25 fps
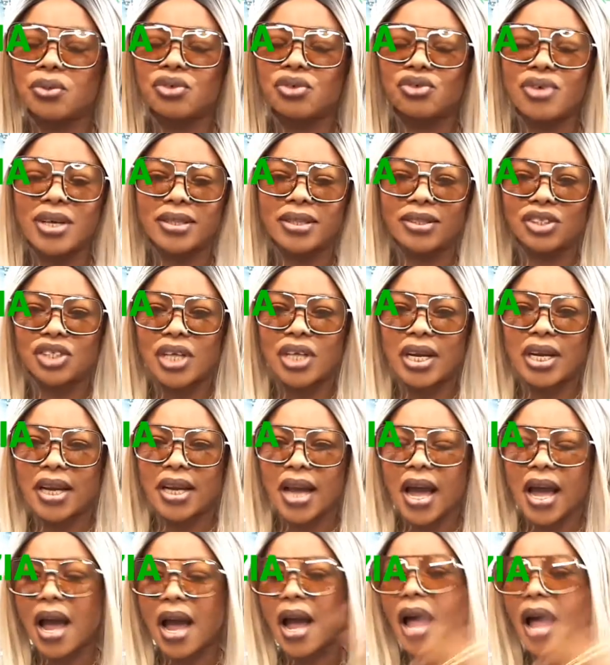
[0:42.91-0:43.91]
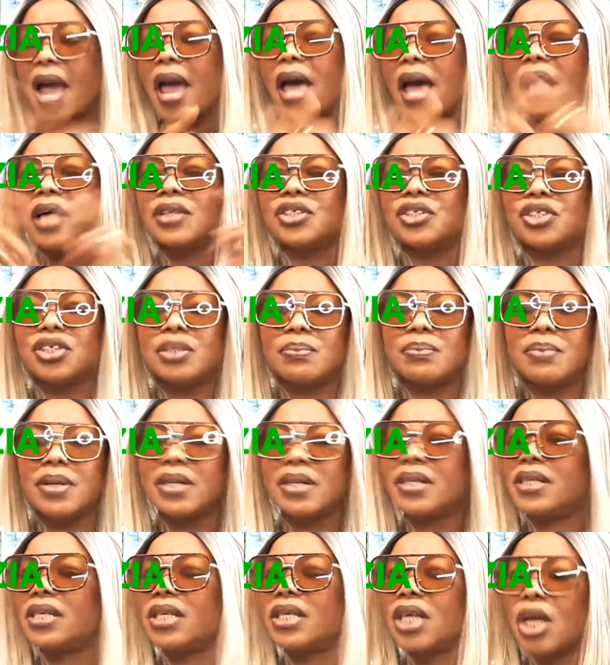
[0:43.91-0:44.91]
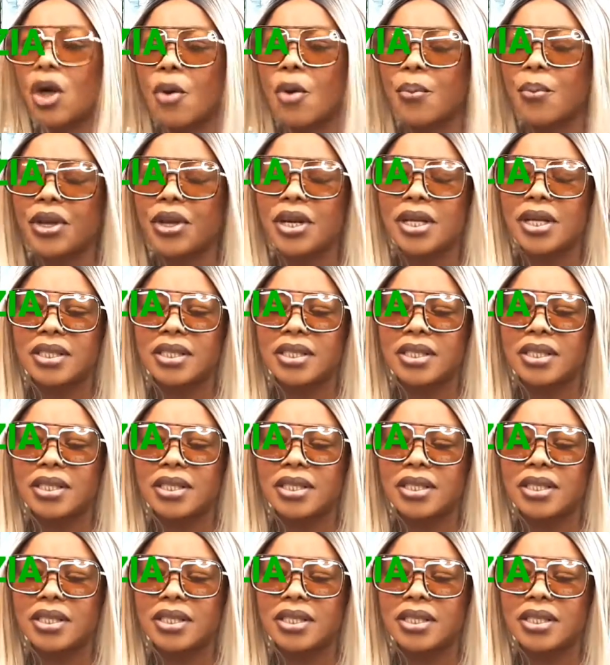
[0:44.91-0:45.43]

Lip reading: transgender, LGBT community